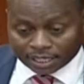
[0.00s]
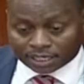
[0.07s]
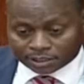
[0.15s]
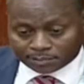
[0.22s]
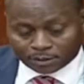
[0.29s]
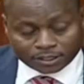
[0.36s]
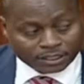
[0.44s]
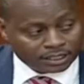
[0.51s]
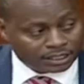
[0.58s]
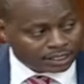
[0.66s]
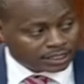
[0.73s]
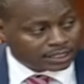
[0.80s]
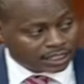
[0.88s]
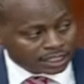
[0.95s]
They responded.
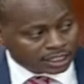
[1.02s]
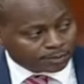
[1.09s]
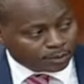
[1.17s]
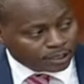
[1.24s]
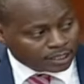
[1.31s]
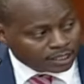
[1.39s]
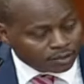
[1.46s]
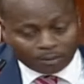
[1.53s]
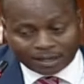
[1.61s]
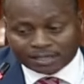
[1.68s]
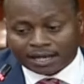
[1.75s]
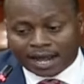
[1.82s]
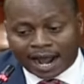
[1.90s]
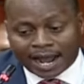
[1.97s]
Yes, they responded,
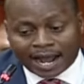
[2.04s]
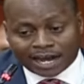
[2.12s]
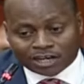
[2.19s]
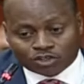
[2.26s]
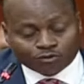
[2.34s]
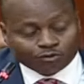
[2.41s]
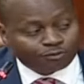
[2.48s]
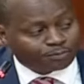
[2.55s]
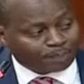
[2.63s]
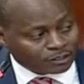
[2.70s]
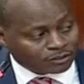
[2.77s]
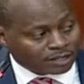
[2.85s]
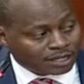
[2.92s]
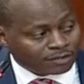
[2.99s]
but I had to
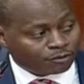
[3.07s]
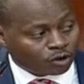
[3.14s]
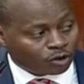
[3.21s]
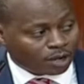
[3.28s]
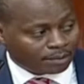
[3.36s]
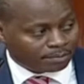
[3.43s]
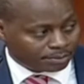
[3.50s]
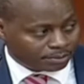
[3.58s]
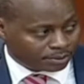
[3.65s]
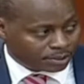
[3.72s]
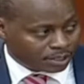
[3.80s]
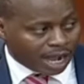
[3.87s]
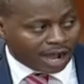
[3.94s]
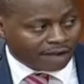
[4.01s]
personally follow up.
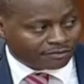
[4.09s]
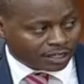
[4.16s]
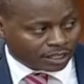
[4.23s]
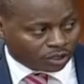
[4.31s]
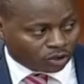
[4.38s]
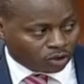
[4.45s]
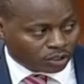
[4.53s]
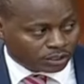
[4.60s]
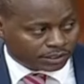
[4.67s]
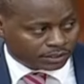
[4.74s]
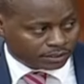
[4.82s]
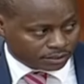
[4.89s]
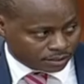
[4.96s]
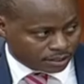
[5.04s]
You had to after personally the calls.
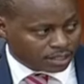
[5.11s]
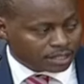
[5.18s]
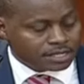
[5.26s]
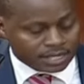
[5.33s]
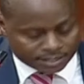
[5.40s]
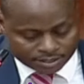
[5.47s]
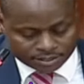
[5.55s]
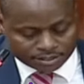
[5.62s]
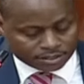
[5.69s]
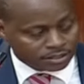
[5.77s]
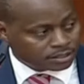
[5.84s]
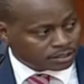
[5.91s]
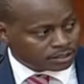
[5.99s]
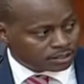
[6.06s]
Follow up? Yes. But
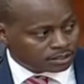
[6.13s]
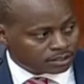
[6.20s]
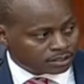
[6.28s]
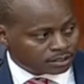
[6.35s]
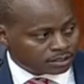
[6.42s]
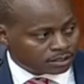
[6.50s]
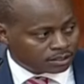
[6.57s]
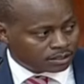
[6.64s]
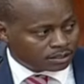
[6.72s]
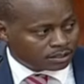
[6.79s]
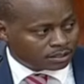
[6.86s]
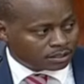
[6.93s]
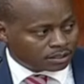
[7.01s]
was a bid returned?